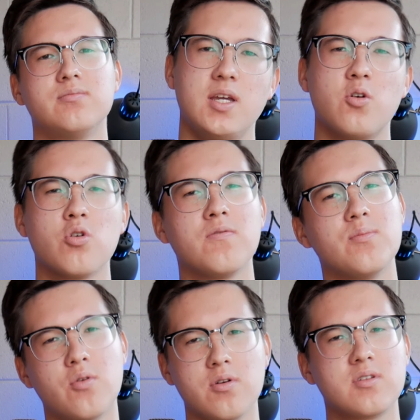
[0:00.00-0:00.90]
In order of
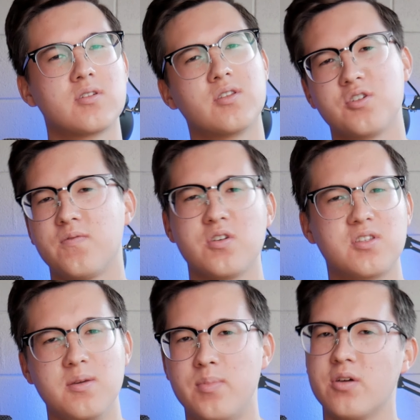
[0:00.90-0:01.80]
importance, there's first
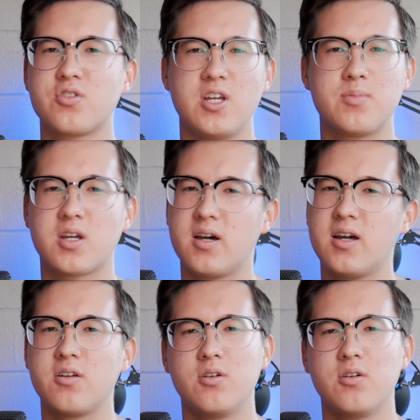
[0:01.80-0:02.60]
the pill-shaped cutout